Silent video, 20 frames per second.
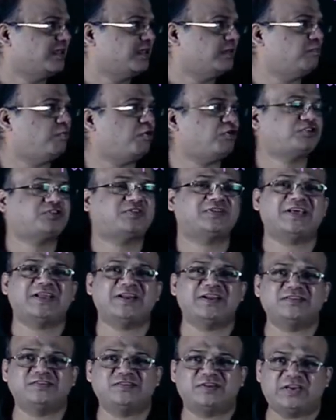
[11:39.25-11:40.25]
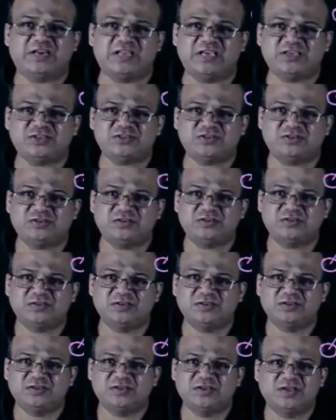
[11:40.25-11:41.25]
Most of the energy released
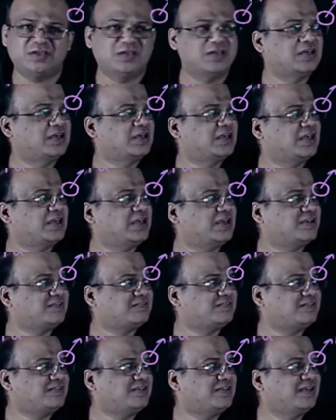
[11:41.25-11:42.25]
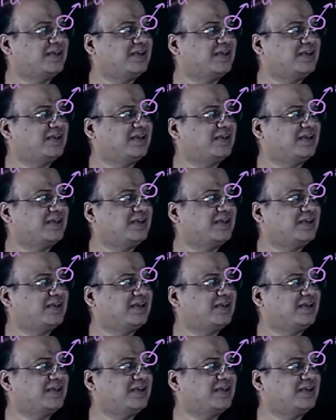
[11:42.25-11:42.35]
is